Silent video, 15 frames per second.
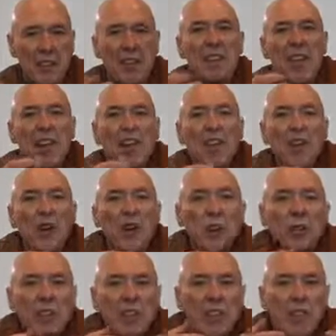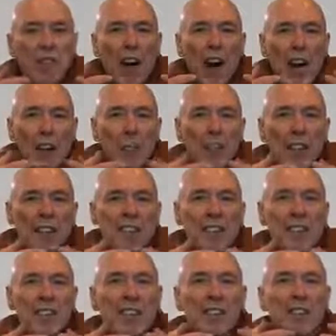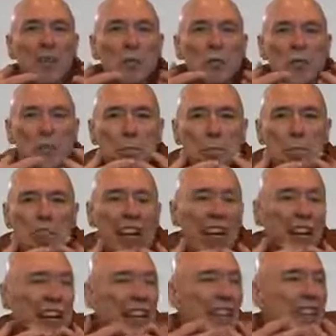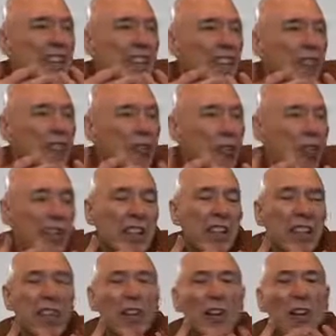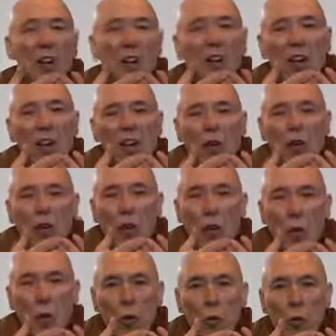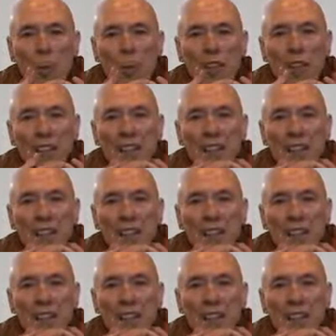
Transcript: they are those defilements which play a critical role